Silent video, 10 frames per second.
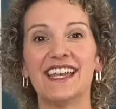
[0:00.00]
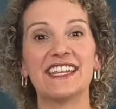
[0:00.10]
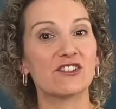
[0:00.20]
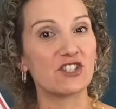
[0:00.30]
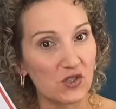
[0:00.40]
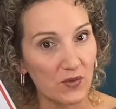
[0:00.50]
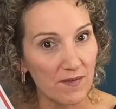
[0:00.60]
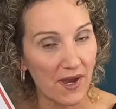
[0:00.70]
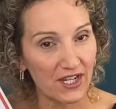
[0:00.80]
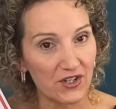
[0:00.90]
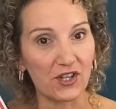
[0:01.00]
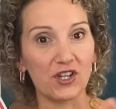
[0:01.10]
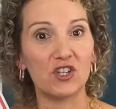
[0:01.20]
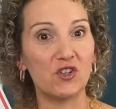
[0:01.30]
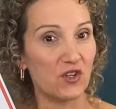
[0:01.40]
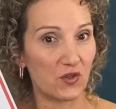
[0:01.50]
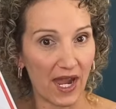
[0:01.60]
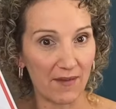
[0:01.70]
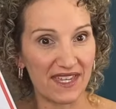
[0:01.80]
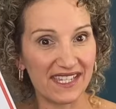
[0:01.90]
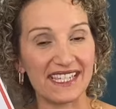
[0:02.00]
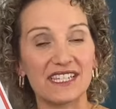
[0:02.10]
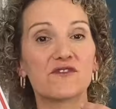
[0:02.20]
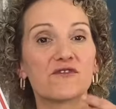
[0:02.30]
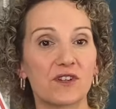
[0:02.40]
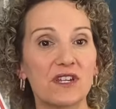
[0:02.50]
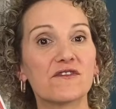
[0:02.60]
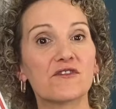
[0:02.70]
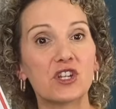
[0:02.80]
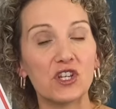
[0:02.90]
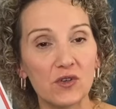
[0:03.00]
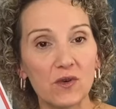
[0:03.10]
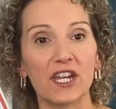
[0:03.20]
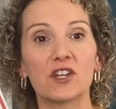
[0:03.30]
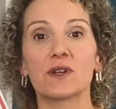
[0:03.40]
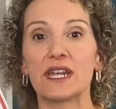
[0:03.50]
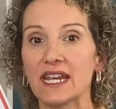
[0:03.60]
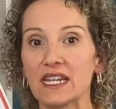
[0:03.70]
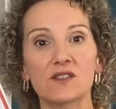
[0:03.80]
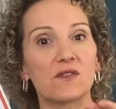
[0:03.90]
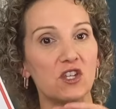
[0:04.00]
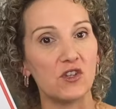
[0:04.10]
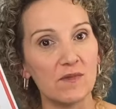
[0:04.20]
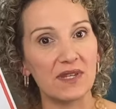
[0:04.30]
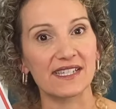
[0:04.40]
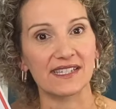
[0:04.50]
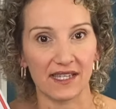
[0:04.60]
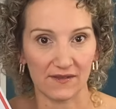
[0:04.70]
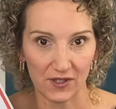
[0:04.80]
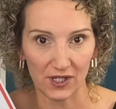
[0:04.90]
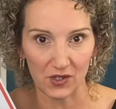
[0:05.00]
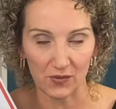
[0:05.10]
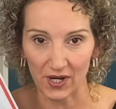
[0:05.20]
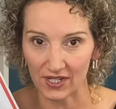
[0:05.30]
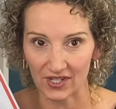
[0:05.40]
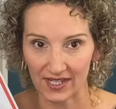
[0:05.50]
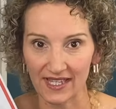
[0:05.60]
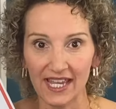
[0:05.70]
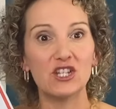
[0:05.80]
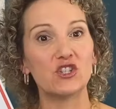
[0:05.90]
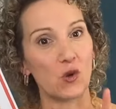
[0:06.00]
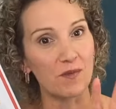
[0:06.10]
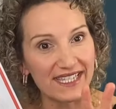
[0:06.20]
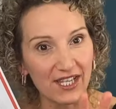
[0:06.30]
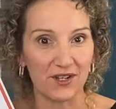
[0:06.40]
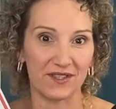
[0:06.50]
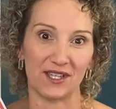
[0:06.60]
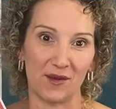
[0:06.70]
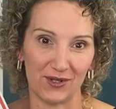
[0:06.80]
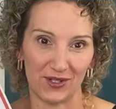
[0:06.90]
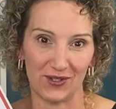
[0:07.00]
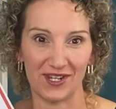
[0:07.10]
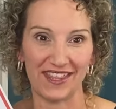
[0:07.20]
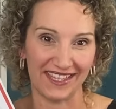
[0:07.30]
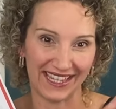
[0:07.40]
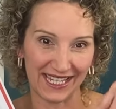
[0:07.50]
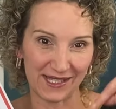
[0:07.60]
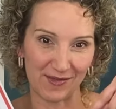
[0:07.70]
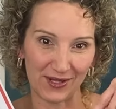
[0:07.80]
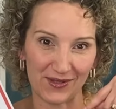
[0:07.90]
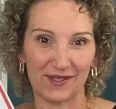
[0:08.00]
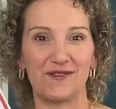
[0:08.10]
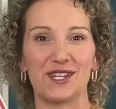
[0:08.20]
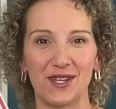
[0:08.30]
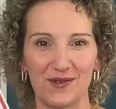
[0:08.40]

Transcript: Now, just a reminder, you can grab this. It's free for you. I create it so that you can be successful on your projects. Don't miss out on this opportunity. The link is below this video.